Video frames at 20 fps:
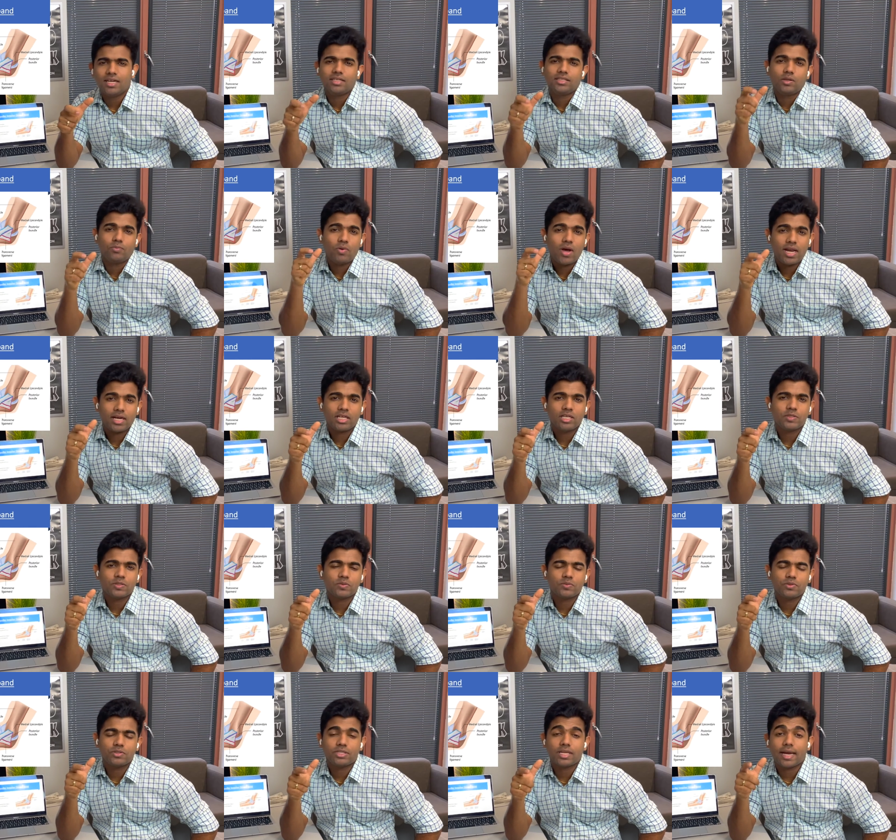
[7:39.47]
the valgus
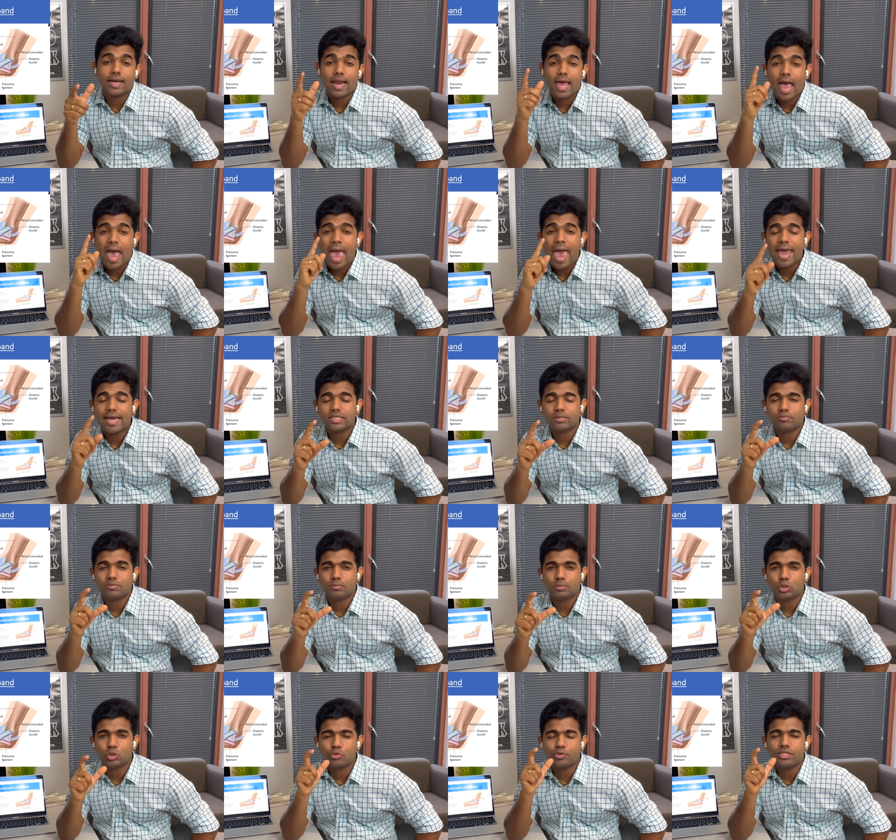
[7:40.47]
force and acts
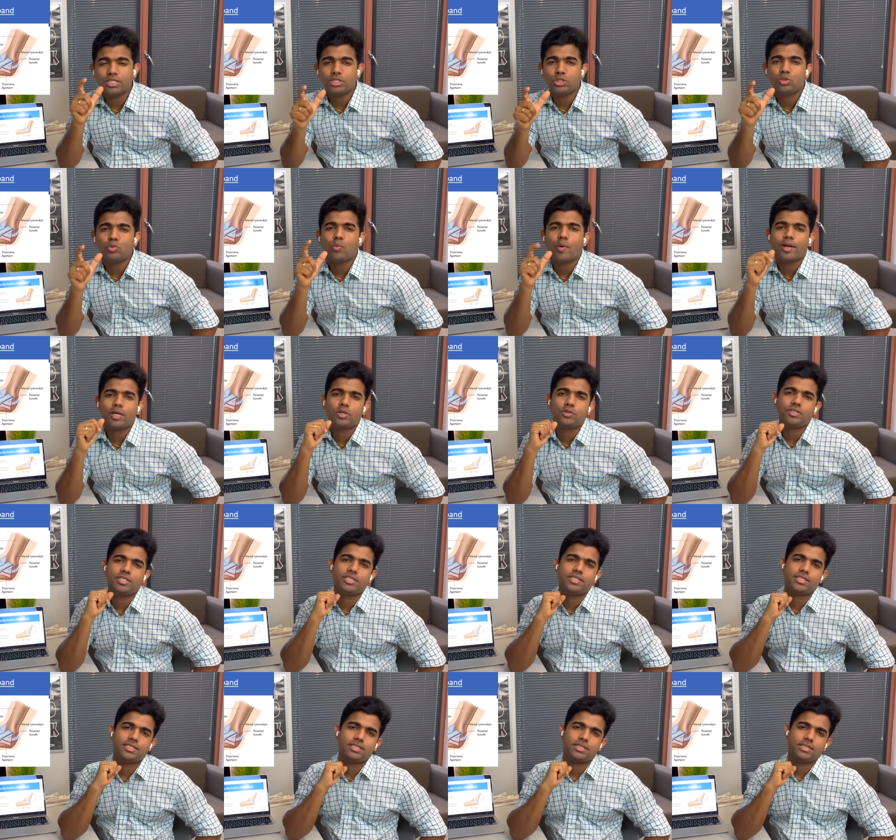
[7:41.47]
from 20 to 120
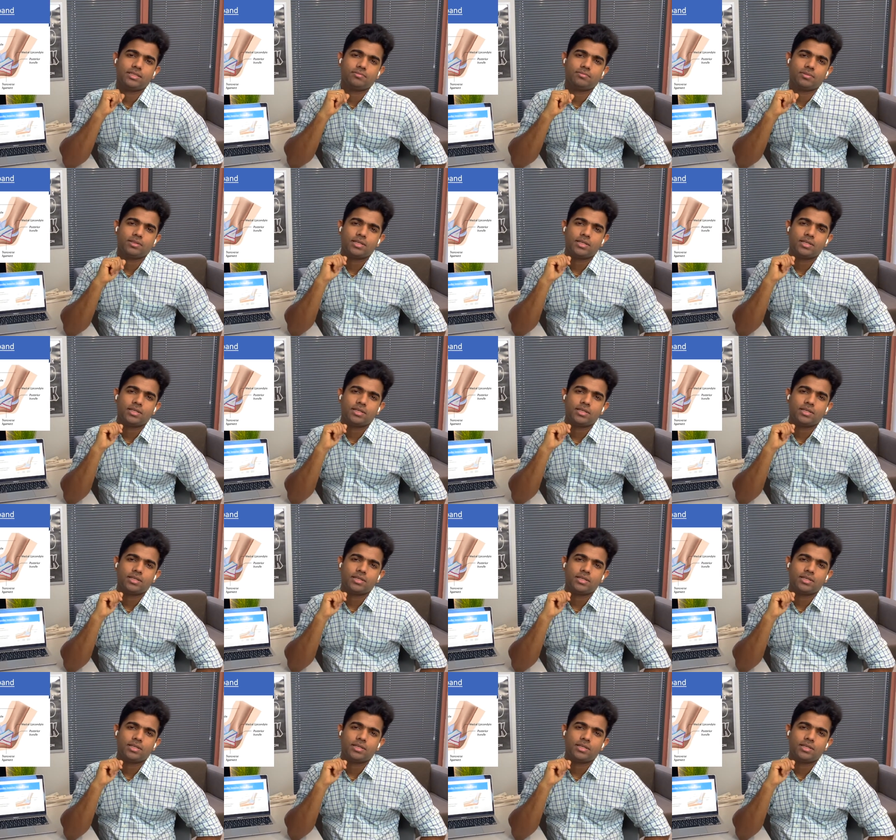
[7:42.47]
degree.